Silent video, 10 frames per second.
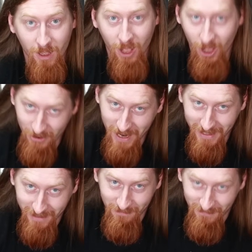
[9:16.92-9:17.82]

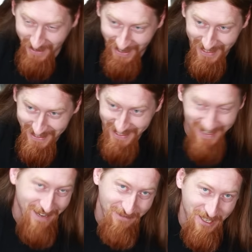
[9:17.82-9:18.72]
Alright, let's
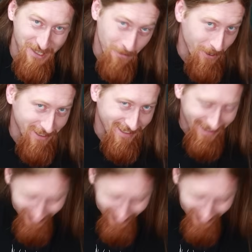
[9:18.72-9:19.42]
see if this worked.